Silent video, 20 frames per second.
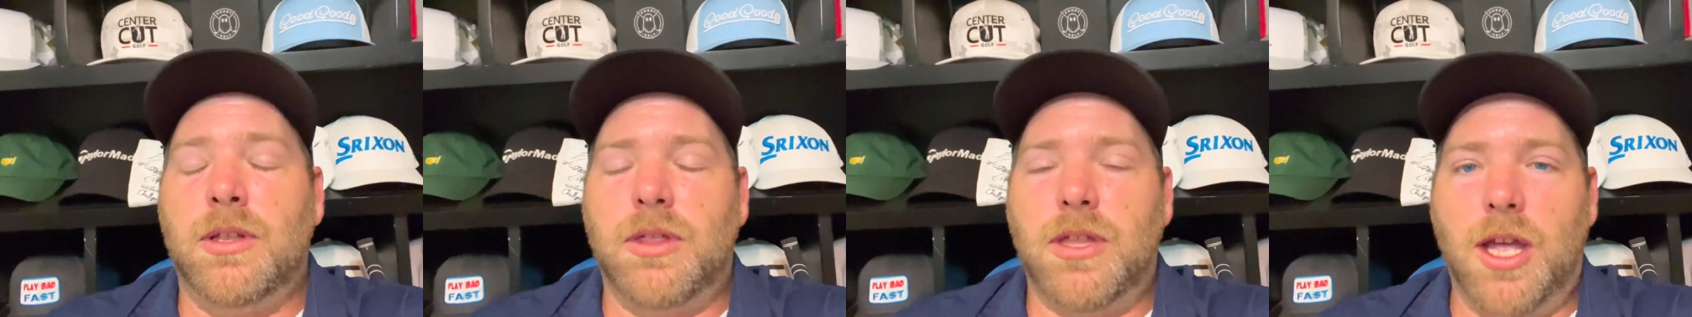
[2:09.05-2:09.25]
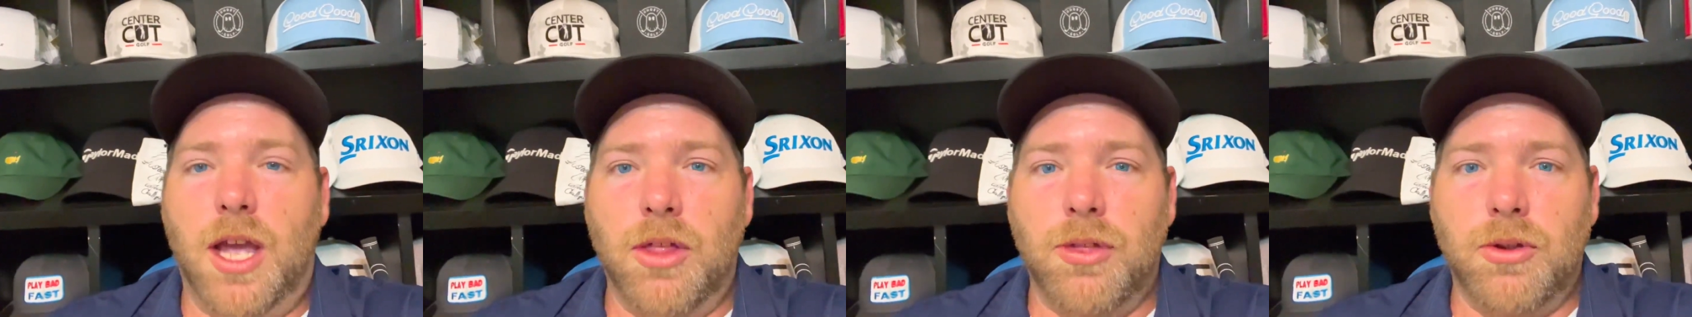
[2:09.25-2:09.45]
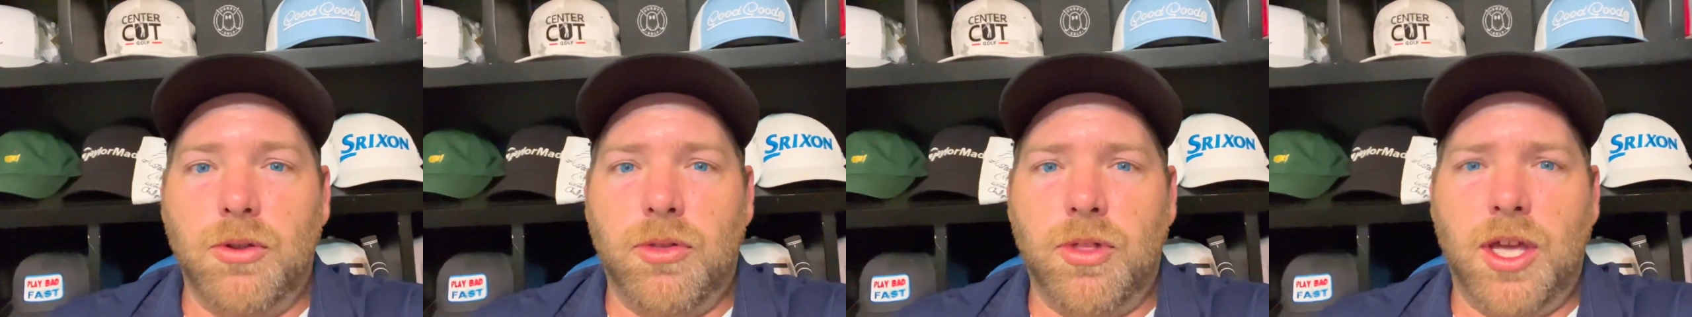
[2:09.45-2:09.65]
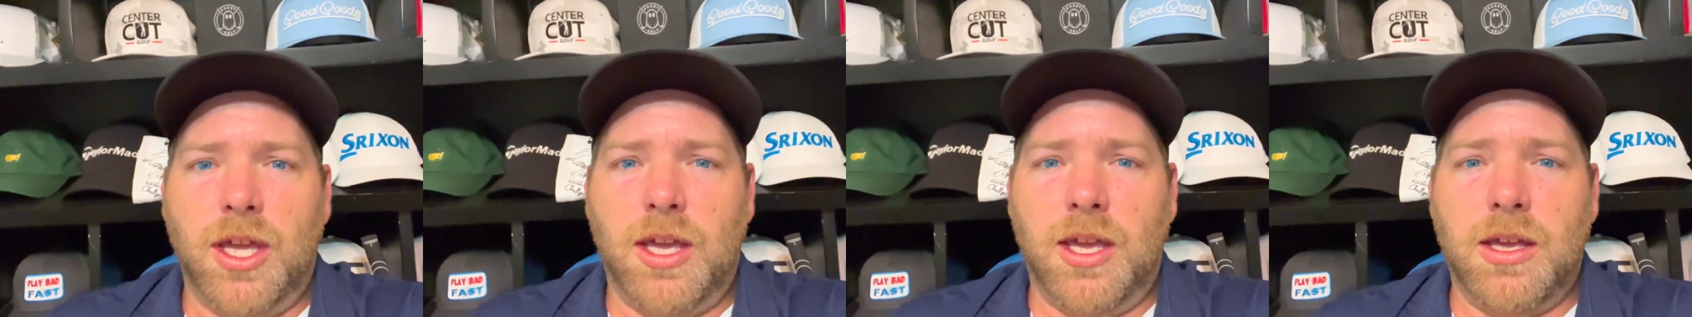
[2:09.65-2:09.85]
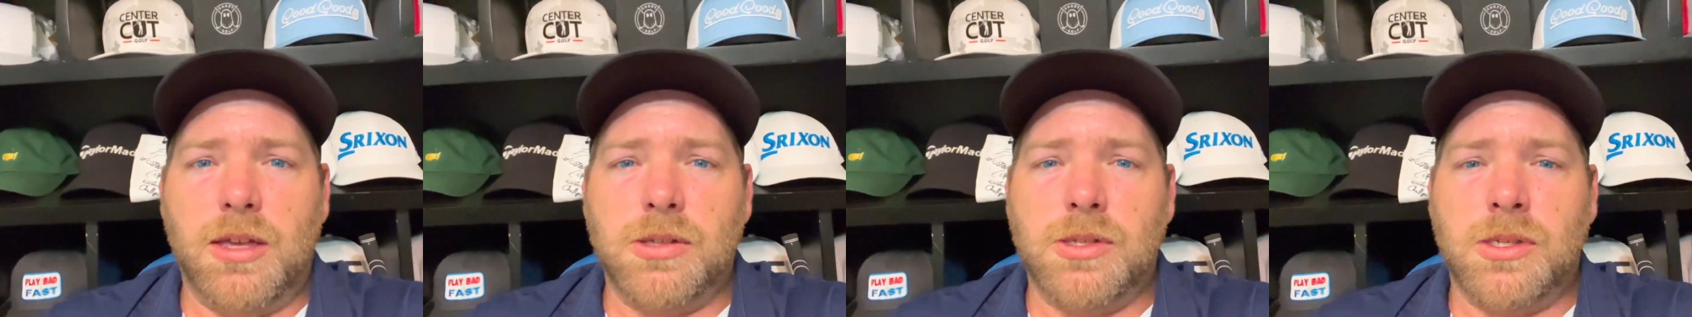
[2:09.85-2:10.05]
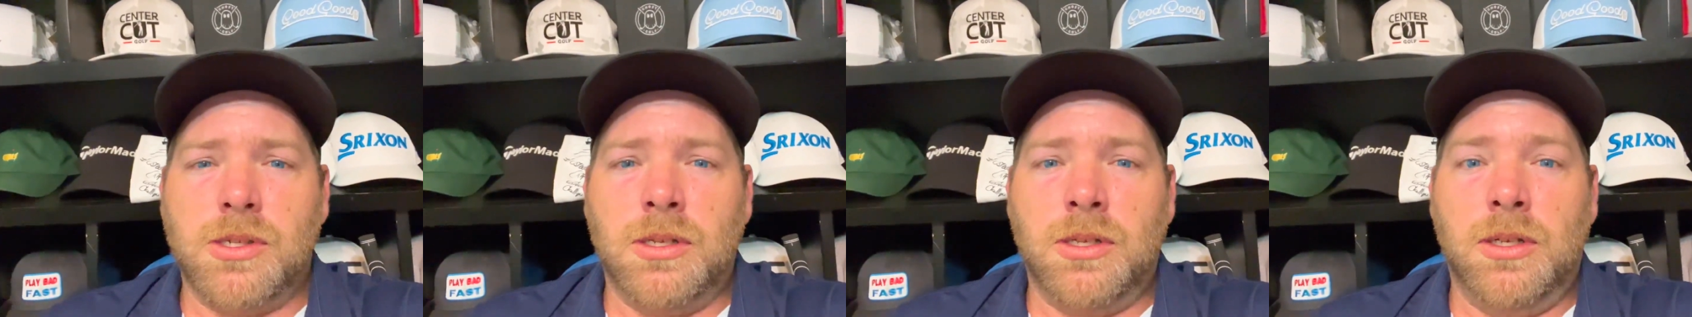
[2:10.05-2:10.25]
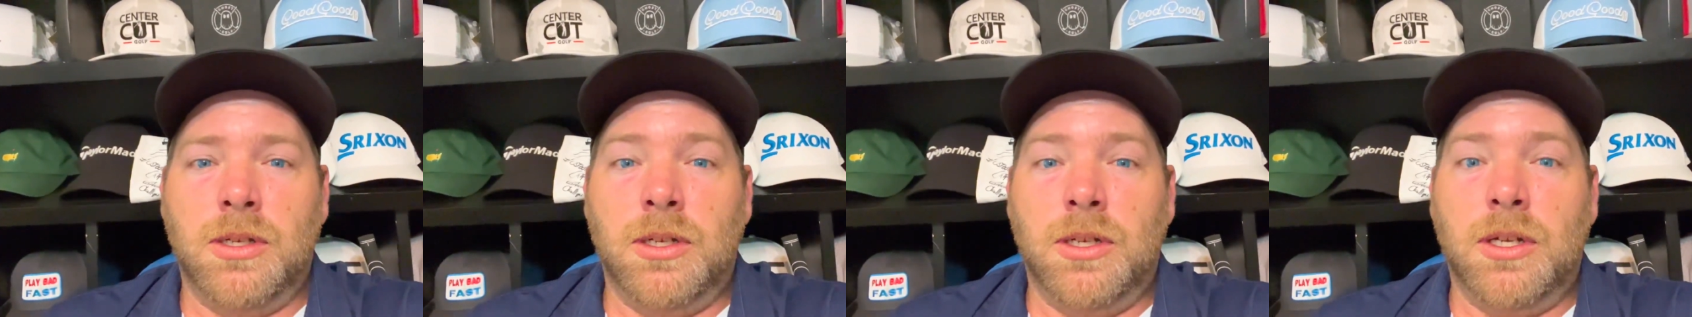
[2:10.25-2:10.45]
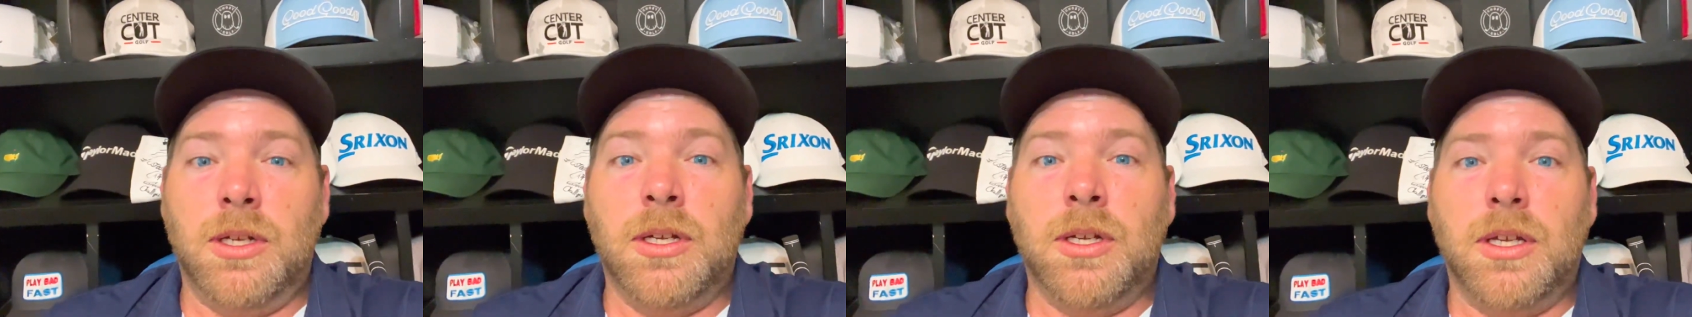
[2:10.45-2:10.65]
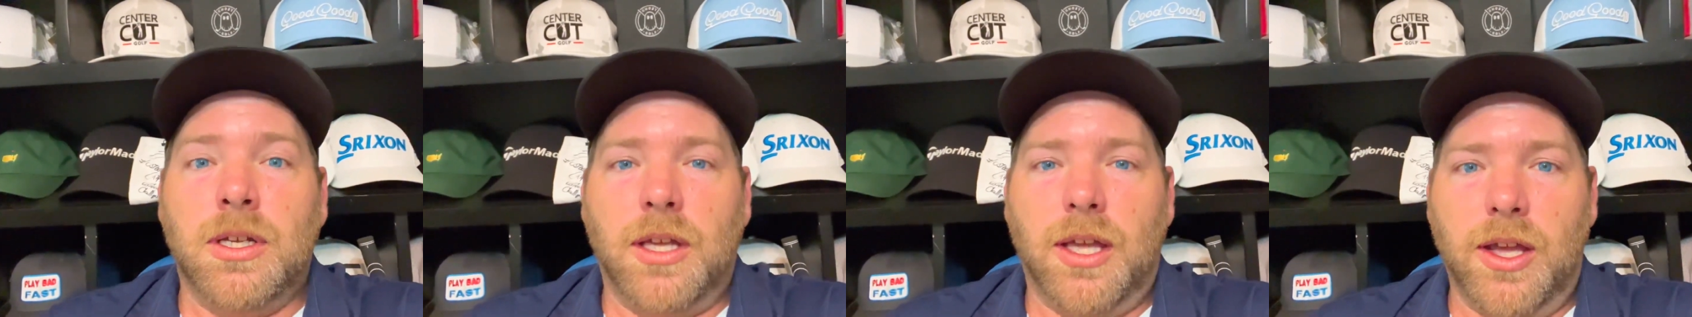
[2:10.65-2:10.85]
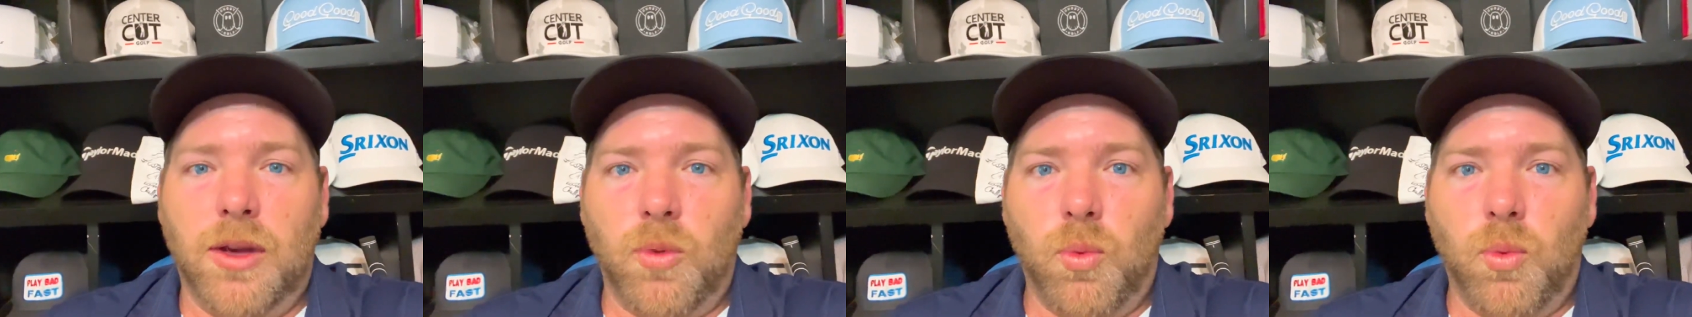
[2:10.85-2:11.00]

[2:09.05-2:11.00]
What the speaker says: The other thing is, it